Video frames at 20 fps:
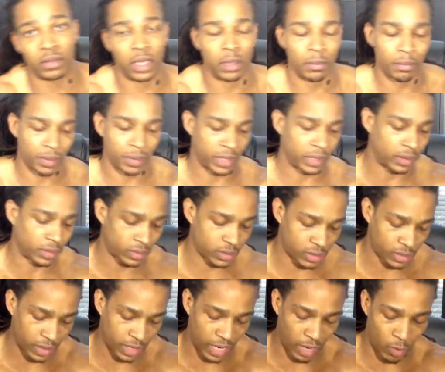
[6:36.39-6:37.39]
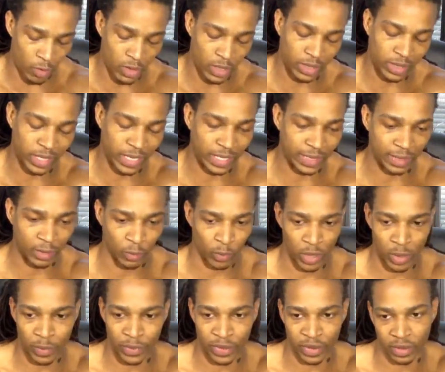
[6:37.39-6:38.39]
dumbbells and I wanted like the
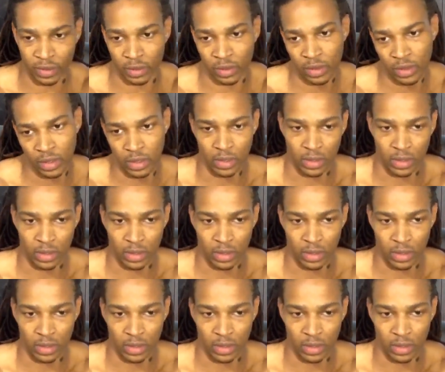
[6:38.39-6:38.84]
rubber